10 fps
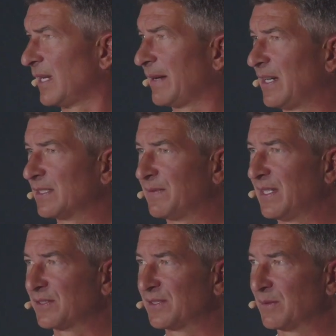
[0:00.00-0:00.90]
other Lifehouse
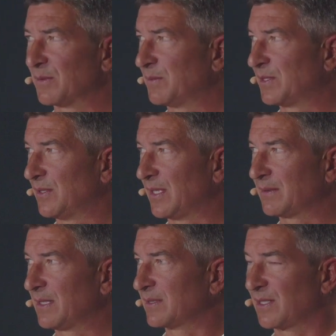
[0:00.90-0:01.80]
investors in the room too.
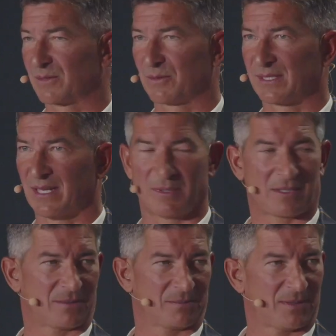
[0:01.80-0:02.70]
I saw Chris
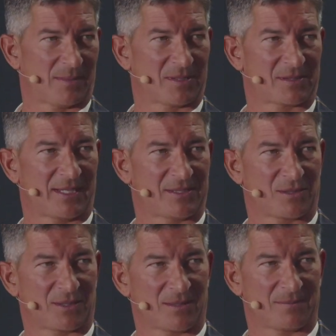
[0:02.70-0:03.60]
Hemmeter up on stage
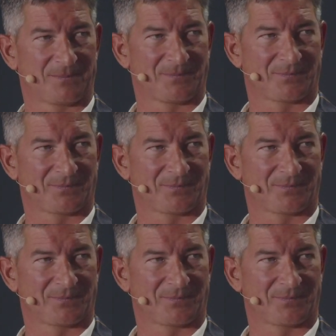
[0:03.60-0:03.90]
earlier.